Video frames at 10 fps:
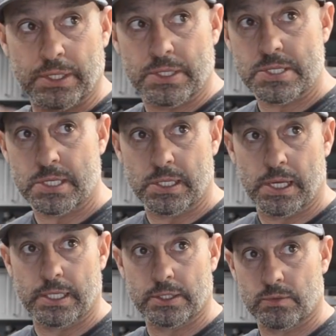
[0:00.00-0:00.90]
in the
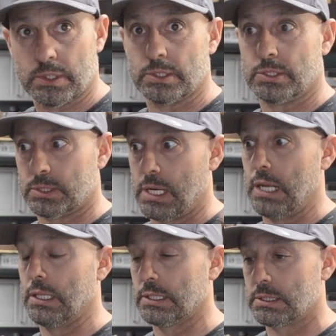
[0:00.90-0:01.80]
sunlight. It really just
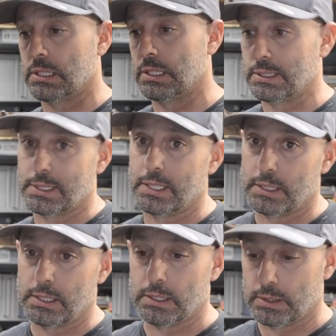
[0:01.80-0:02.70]
highlights the things that
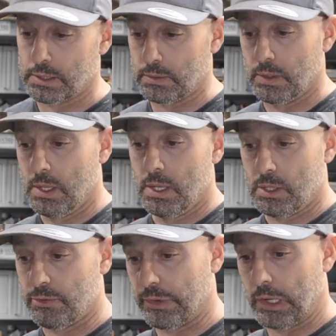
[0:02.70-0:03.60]
either you
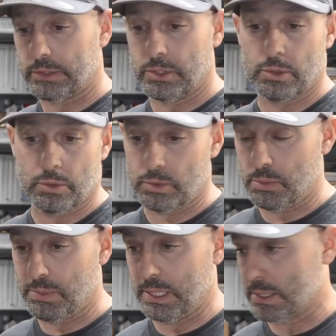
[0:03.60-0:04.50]
forgot to do, or you
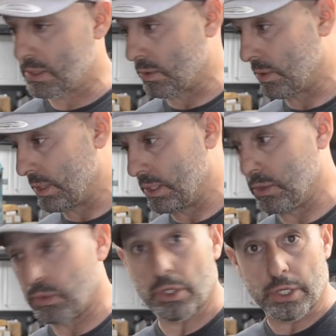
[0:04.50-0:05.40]
missed, or you didn't do good